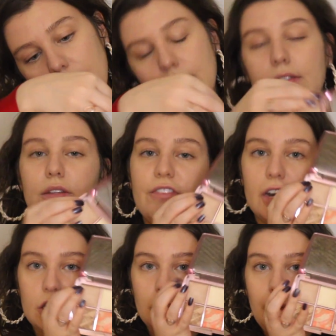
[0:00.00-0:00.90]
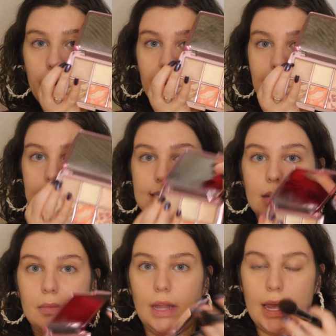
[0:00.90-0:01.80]
This is the finishing powder in
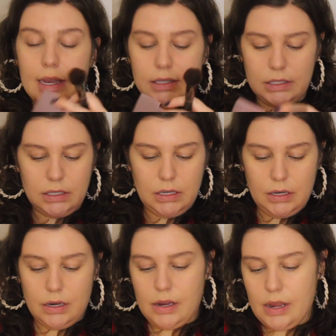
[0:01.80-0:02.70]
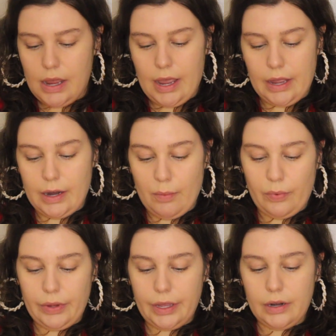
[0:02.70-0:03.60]
Dim Light. And I'm
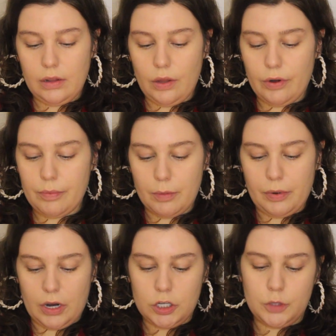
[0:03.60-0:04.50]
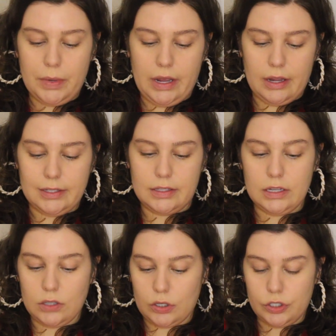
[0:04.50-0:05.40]
really going to load up the brush because
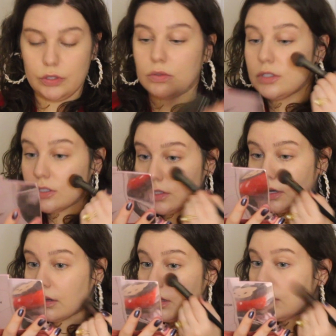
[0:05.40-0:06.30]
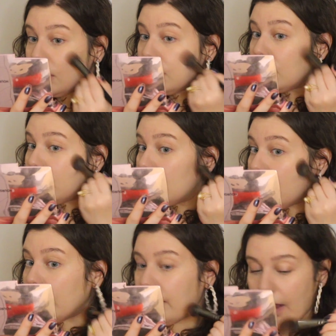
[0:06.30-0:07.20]
these are so subtle
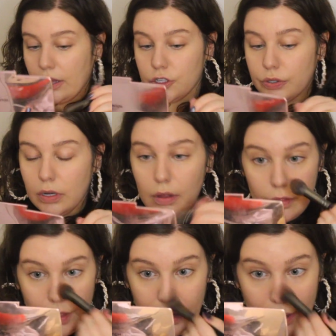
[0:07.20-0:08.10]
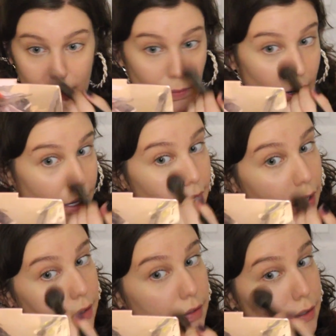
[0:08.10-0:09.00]
and natural that I want
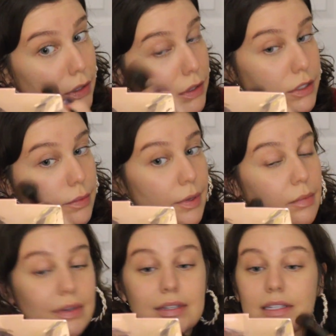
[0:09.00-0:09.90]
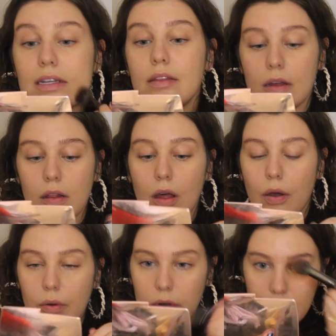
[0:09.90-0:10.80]
to be able to see the
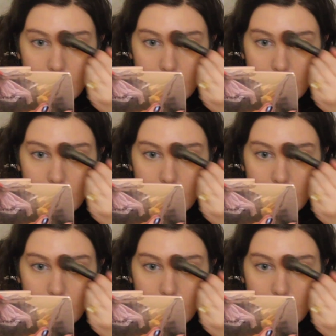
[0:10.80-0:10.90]
glow.